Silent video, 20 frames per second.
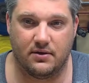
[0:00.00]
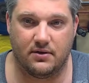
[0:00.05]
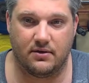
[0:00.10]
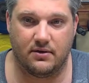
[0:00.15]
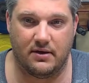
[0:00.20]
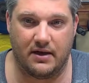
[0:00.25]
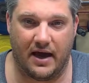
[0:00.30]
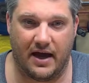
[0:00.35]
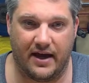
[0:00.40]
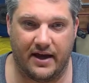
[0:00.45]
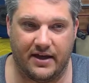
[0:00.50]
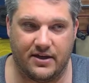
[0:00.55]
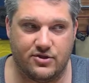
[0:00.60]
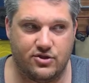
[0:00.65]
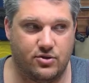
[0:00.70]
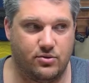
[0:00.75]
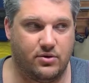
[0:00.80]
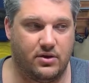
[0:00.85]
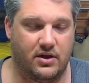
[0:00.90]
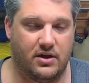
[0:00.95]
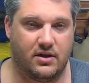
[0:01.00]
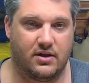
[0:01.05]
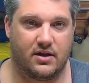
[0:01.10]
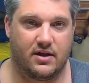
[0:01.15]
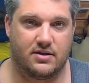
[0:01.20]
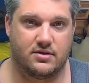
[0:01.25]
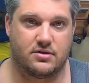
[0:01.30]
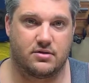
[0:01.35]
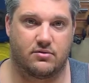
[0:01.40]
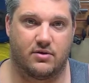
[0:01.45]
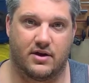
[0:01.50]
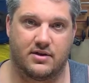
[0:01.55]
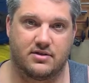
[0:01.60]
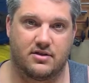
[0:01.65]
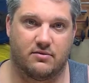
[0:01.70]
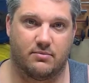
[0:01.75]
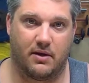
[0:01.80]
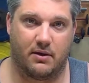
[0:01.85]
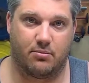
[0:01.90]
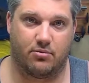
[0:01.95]
not as unique as the rest of
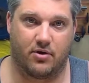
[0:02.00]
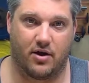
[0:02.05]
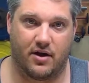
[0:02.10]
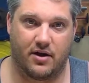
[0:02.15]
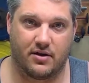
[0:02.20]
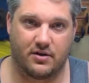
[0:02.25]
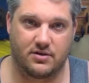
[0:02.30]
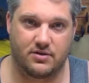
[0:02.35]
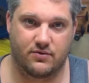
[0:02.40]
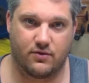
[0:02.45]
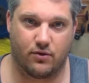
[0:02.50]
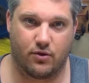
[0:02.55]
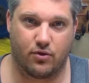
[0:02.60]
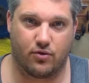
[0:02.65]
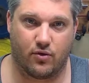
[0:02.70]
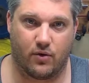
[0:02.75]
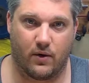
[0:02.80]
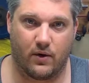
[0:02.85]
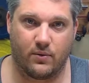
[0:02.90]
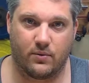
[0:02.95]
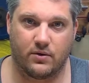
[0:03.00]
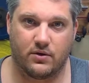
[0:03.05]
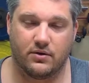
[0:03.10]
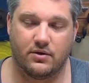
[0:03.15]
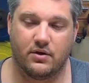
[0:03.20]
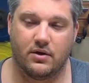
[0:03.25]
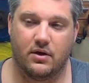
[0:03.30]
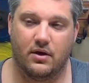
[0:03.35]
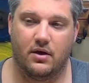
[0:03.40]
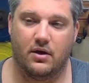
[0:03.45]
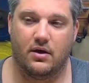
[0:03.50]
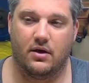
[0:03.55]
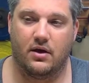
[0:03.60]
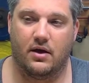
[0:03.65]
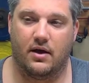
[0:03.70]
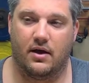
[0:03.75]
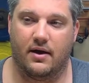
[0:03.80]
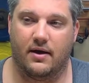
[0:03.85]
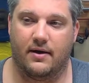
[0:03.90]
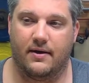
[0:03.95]
my products for the throwing world.
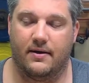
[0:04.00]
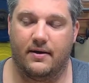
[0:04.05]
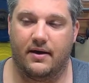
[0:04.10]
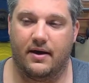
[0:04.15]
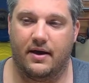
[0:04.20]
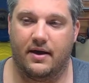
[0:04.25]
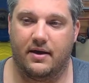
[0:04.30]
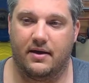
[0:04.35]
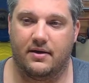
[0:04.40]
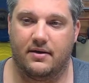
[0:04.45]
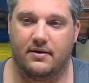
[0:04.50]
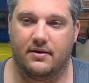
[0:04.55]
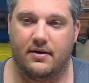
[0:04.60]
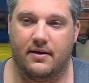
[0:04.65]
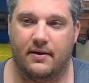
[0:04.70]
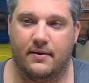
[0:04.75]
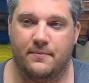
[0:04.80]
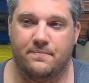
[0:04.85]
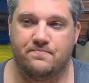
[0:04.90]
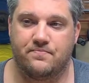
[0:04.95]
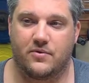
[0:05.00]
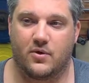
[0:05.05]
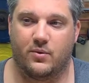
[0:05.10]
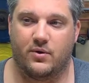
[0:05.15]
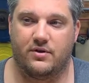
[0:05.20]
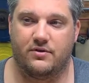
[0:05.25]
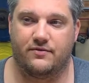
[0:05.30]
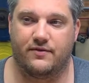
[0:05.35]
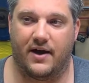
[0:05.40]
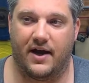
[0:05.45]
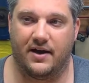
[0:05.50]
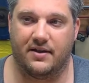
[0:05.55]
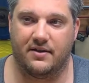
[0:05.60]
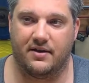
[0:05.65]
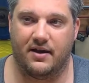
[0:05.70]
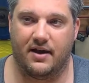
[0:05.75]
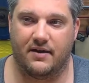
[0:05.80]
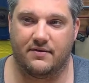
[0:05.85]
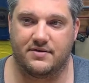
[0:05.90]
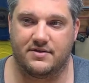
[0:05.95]
And we finally
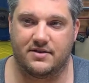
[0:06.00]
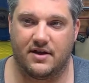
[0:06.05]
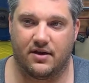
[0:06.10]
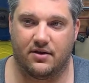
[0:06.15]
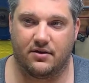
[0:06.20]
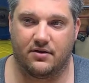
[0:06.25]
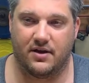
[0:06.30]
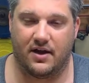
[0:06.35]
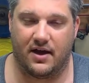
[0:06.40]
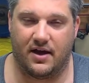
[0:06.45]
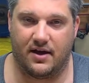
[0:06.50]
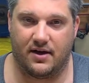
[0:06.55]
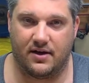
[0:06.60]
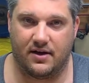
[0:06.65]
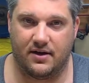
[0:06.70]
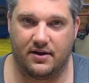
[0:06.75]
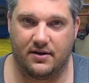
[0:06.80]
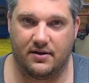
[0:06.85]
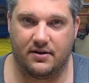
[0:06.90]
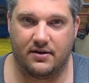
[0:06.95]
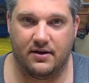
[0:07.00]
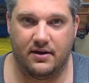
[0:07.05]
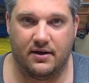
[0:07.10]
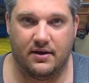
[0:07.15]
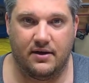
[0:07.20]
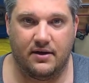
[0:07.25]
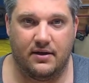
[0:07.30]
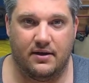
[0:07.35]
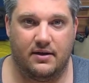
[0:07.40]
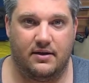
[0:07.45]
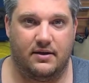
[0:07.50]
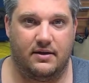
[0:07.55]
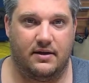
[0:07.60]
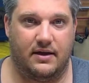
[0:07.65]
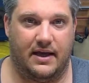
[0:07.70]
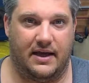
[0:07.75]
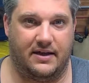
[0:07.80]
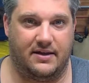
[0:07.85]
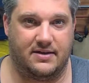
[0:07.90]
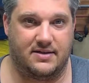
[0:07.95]
have settled on
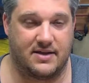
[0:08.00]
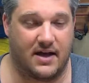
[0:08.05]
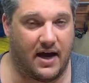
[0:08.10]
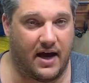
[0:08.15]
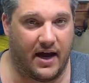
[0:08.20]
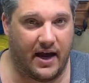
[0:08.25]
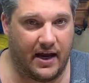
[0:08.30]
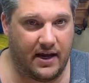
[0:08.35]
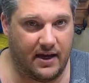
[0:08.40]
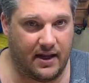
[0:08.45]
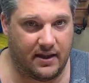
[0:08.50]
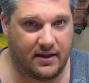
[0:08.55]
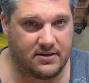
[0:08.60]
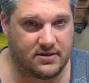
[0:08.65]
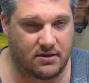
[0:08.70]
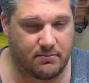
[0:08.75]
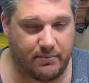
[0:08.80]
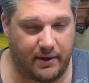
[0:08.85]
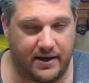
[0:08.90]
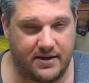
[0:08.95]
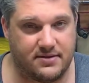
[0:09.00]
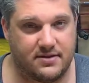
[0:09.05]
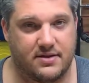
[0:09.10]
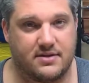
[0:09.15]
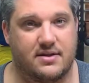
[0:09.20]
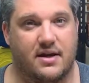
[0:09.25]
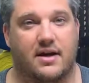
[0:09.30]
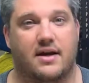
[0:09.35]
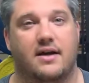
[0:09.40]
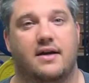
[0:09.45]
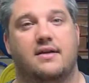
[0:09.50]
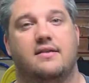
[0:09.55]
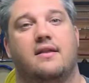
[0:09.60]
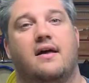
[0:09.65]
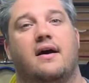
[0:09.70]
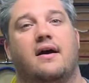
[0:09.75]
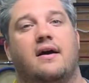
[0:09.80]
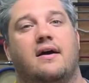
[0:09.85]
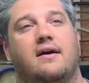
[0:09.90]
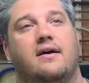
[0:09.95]
a design, at least a base design,
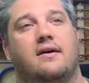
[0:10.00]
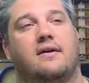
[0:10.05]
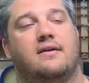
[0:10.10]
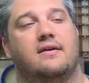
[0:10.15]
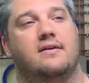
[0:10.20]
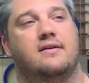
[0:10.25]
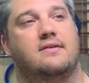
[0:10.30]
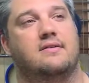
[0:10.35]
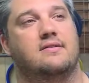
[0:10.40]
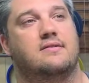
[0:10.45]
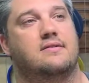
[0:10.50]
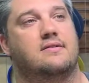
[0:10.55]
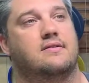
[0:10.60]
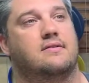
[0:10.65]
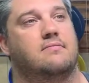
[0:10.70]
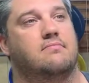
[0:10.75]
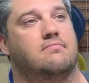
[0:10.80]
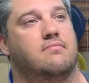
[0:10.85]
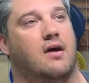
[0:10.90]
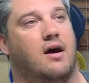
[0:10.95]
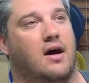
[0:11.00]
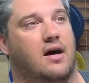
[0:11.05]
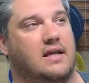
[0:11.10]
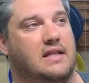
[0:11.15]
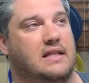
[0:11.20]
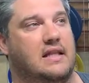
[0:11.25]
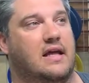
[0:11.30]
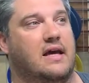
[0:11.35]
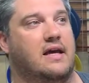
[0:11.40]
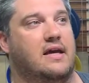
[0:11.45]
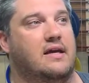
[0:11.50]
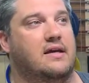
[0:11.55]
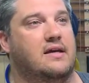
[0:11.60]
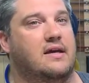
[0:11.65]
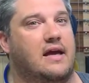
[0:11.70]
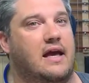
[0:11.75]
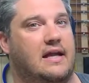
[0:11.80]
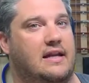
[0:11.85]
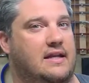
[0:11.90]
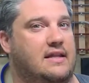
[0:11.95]
that is unlike
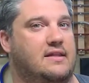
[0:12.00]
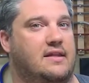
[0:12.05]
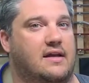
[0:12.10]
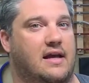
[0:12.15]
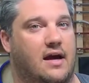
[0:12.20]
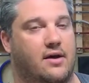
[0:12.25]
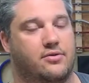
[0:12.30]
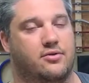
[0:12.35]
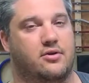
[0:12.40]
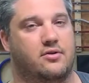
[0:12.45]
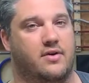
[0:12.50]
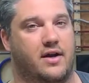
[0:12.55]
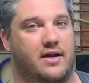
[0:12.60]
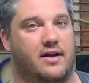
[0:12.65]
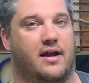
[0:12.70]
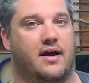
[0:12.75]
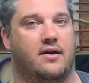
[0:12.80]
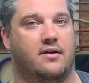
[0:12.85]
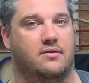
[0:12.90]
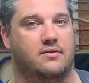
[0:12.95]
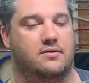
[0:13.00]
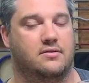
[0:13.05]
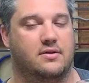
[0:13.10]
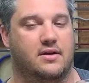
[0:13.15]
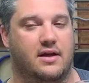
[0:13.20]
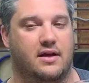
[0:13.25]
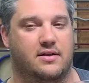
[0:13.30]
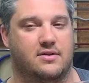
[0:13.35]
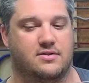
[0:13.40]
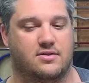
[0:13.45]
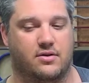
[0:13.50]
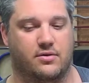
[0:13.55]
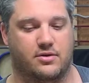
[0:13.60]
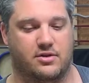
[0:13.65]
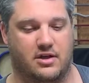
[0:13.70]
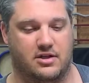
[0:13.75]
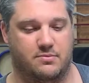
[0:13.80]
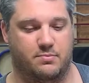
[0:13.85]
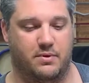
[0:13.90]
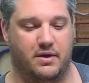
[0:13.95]
anything out there right now. And so
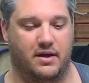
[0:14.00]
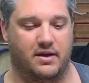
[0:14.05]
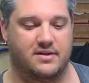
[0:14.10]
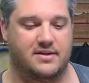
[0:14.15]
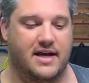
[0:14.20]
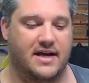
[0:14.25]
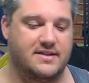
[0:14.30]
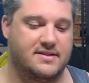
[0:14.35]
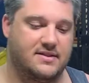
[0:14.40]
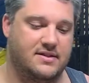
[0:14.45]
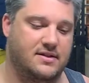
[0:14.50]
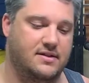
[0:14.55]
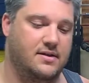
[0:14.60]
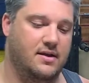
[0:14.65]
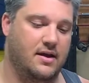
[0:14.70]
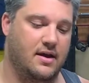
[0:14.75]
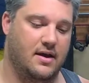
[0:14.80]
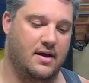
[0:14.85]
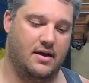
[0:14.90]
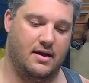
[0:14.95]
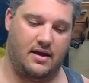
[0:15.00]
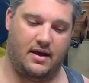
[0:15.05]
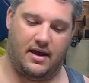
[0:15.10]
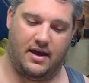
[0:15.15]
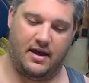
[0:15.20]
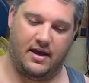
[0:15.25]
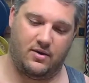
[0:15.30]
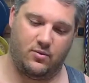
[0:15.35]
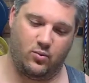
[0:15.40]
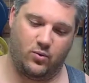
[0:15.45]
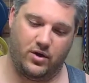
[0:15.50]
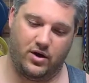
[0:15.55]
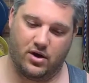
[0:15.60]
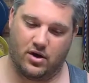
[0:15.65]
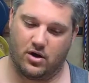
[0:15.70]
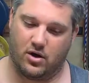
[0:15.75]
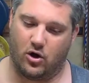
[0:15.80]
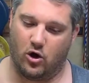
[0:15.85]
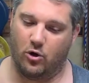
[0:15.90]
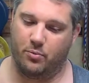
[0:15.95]
it's being tested, and we are
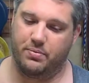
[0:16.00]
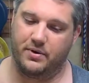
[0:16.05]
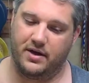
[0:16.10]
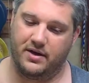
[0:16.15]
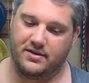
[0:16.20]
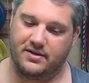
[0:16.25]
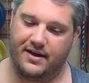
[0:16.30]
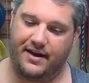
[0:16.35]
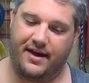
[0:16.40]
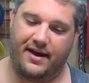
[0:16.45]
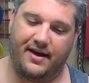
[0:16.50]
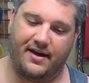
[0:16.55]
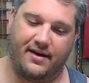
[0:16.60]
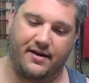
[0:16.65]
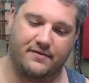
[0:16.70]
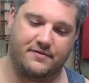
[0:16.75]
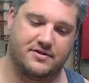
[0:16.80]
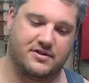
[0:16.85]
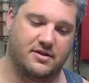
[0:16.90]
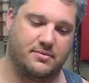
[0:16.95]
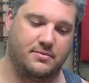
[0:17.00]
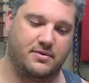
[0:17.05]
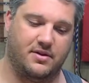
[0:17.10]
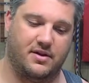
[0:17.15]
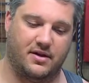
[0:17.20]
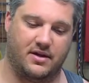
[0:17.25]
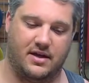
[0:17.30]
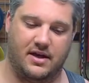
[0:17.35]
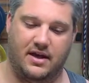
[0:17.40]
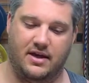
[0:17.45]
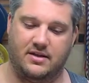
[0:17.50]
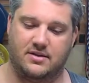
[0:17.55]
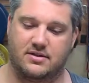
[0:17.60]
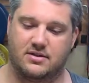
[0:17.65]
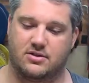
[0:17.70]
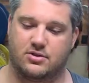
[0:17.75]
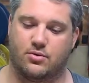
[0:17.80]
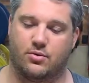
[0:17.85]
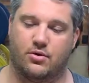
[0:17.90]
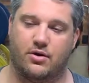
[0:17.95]
hoping to have some of the kinks
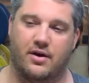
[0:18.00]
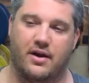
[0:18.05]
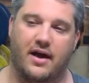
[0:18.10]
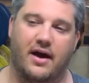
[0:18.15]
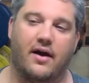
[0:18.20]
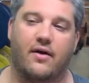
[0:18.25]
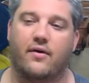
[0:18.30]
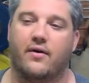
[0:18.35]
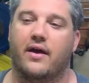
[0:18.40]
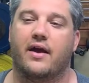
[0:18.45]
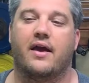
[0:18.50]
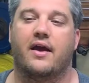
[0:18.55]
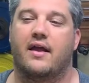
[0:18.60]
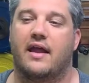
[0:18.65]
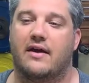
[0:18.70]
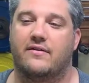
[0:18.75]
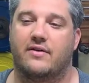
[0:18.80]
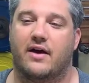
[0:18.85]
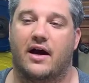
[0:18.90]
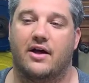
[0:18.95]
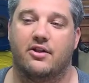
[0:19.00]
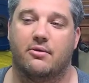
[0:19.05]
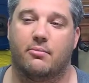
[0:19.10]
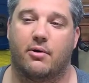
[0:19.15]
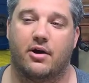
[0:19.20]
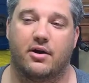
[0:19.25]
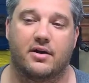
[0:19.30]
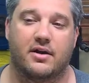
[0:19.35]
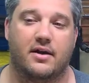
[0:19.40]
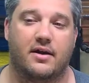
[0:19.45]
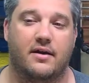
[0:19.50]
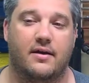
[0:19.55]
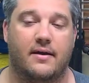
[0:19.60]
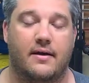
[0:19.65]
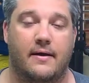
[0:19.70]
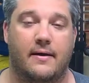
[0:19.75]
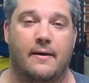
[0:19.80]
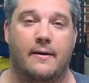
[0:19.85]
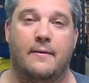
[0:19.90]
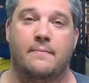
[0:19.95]
sorted out and have it on the market
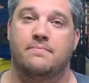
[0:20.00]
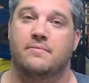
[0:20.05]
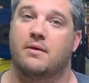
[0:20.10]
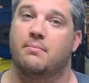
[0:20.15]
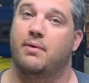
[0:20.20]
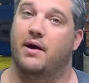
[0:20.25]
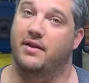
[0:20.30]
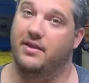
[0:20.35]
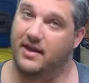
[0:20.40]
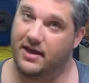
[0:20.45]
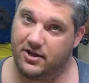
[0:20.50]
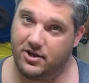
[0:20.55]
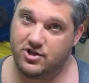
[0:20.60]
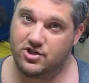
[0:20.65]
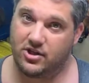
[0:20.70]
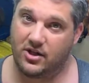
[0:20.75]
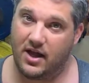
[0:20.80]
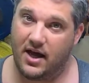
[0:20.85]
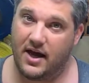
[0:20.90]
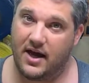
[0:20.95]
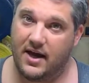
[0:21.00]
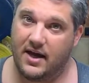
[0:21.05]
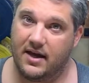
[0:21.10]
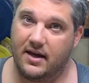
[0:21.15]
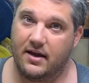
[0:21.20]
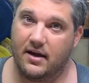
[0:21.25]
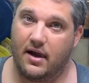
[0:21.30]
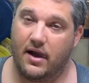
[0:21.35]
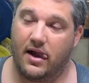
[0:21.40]
by the end of July,